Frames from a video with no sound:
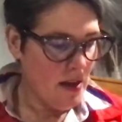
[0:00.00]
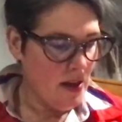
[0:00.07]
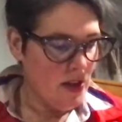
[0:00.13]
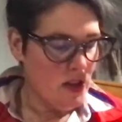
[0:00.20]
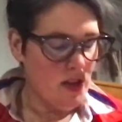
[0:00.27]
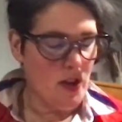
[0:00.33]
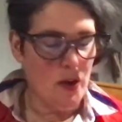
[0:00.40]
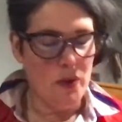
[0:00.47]

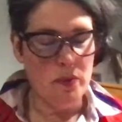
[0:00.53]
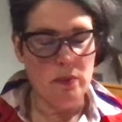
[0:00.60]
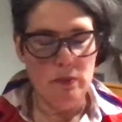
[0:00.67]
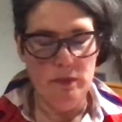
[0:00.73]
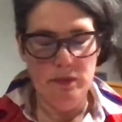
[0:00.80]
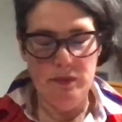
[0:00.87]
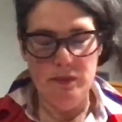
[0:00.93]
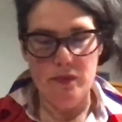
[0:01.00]
So
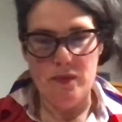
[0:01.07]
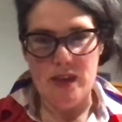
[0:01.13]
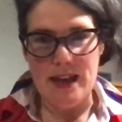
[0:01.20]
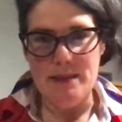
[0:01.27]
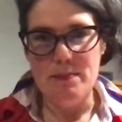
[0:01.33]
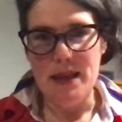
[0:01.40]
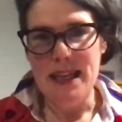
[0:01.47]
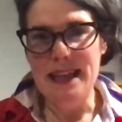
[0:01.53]

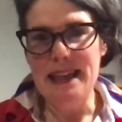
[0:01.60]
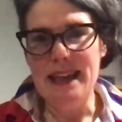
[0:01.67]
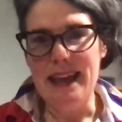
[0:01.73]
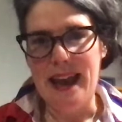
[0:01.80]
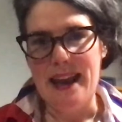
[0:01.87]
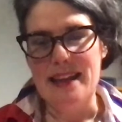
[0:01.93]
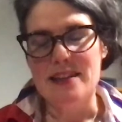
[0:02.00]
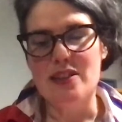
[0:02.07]
there'd been a
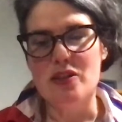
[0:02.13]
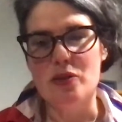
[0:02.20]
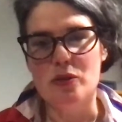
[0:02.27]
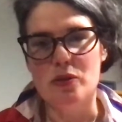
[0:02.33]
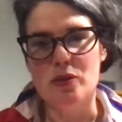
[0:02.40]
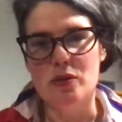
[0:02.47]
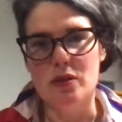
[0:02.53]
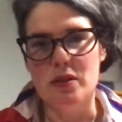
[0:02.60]
case
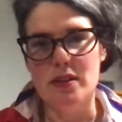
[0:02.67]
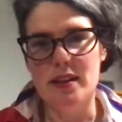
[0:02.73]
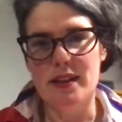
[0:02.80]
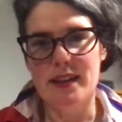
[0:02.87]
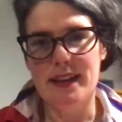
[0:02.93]
called